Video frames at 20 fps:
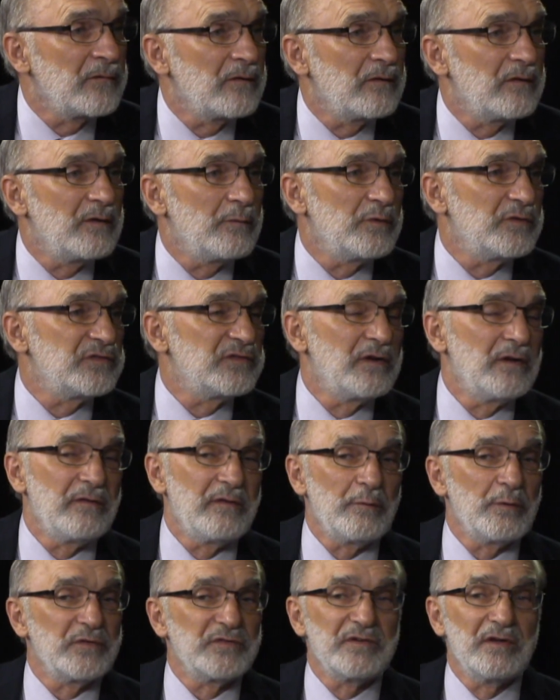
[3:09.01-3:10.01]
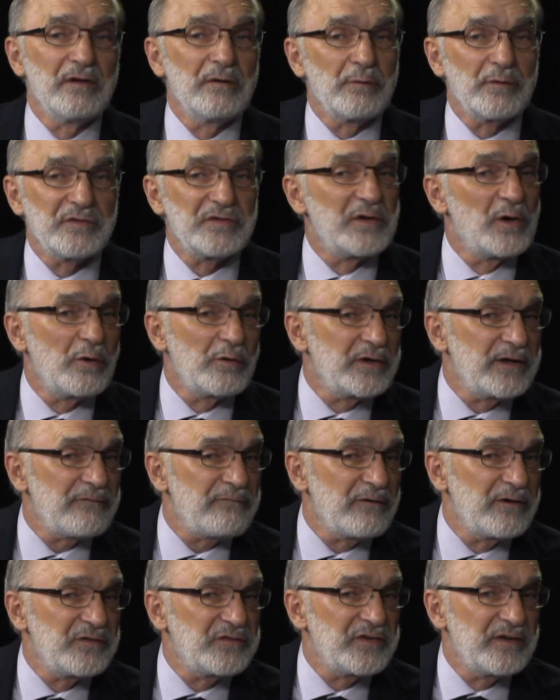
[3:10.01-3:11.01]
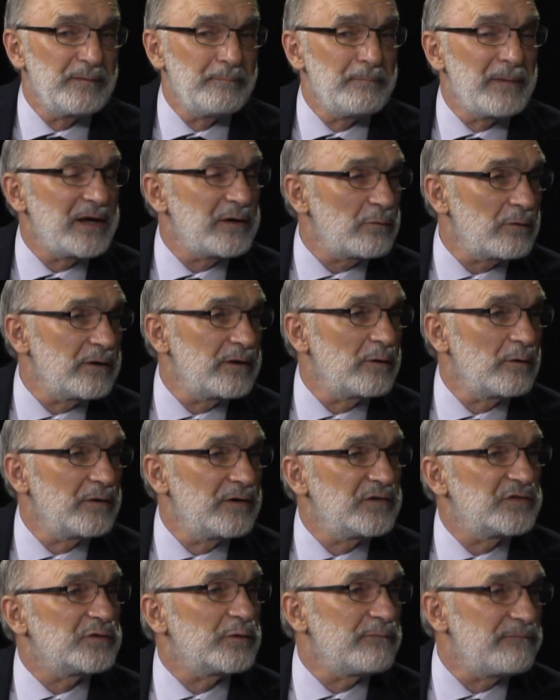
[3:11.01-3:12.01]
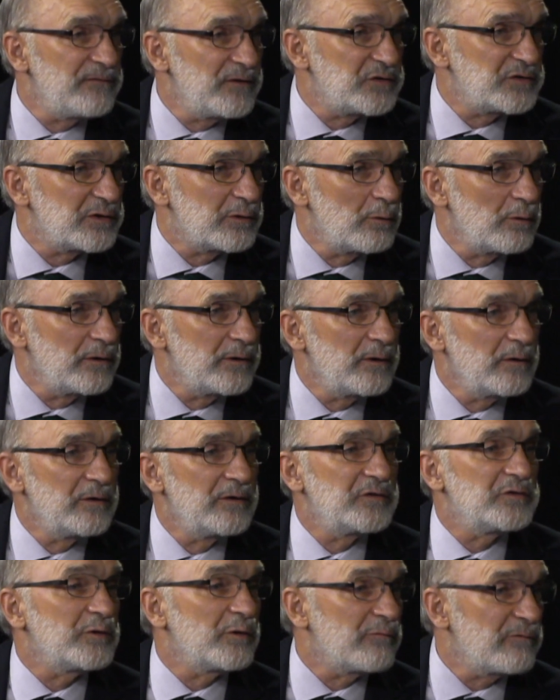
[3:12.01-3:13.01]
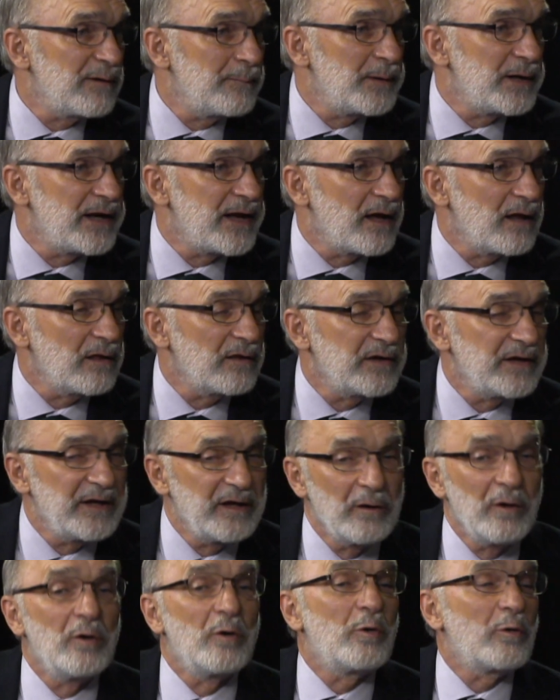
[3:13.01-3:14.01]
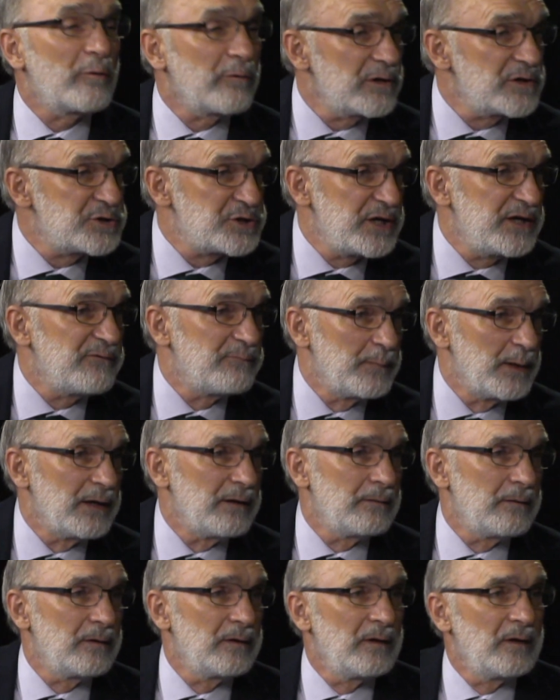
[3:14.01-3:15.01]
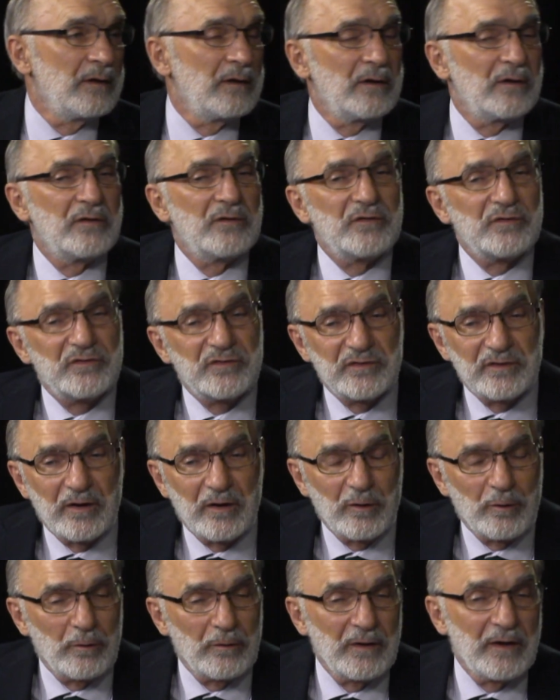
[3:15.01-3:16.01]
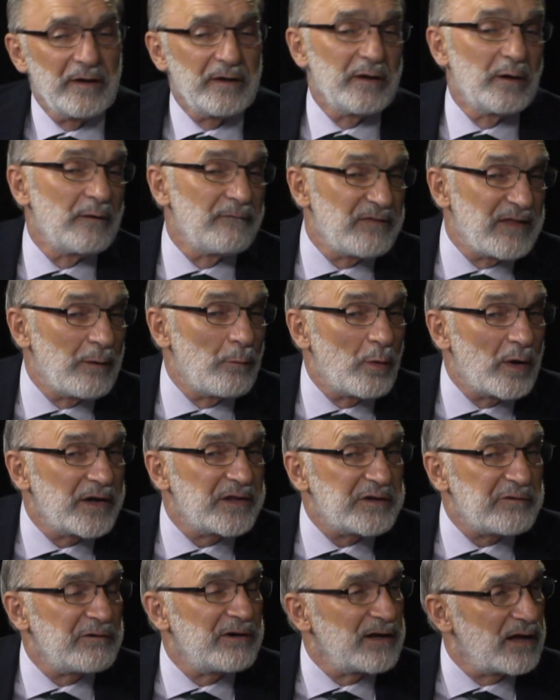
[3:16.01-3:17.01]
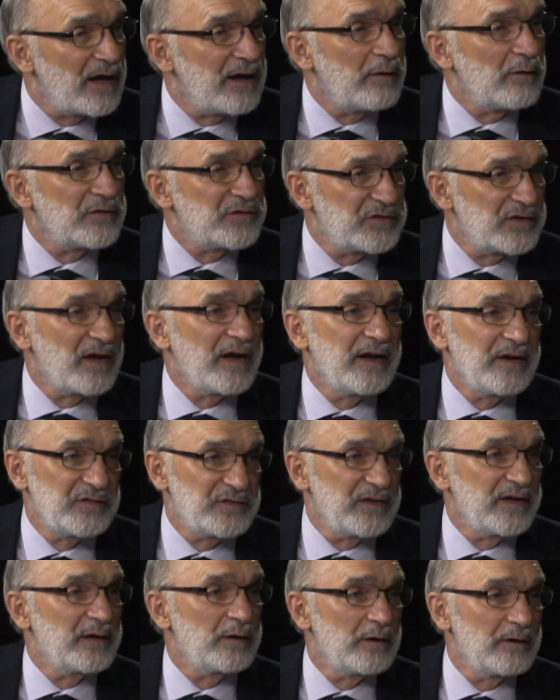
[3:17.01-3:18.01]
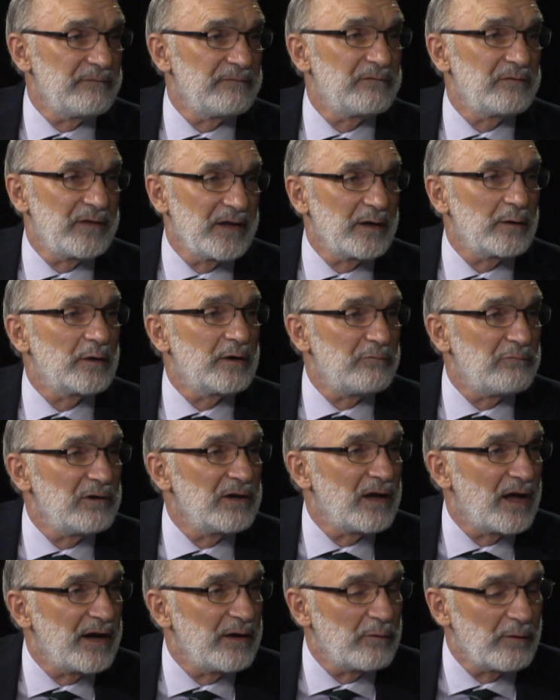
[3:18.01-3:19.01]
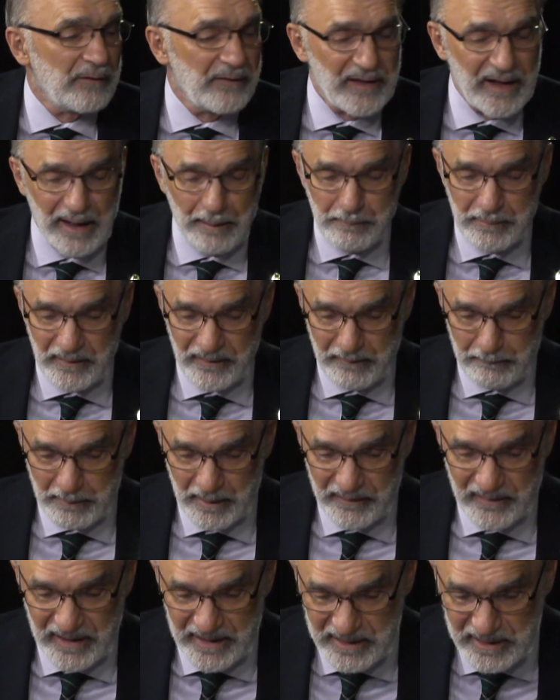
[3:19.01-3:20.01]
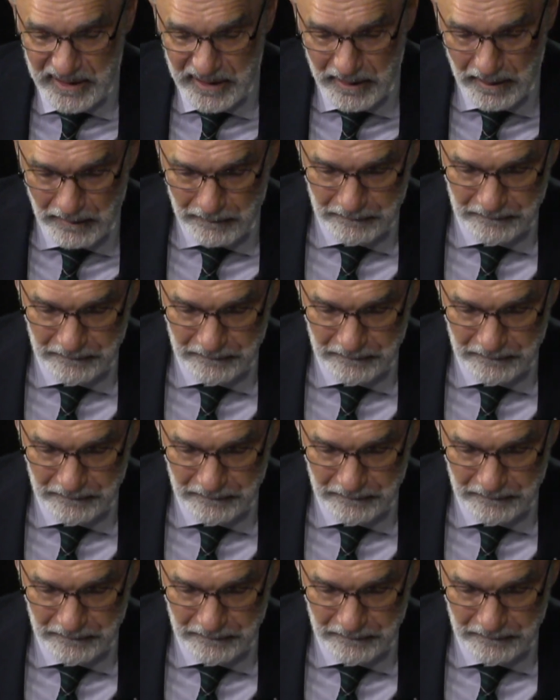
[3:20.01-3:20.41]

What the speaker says: There was no difference in mental illness or physical illness or criminality or achievement. So, you know, if they wanted to rely on science, they could have relied on that, but they didn't.